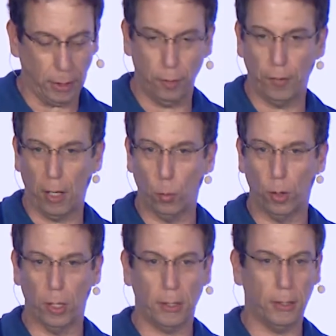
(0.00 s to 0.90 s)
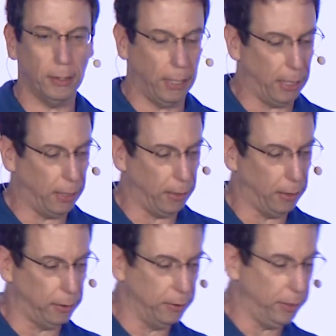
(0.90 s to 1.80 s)
of our work
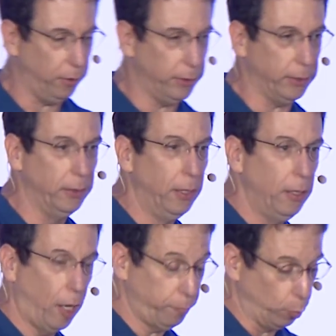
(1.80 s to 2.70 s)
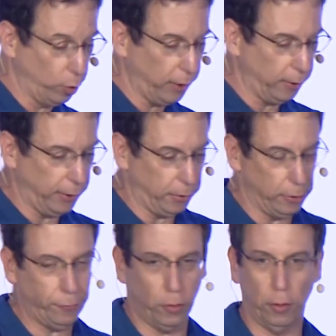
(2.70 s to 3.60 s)
in the area. I've been working in the area
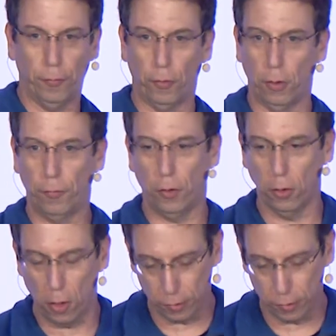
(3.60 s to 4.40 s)
for a long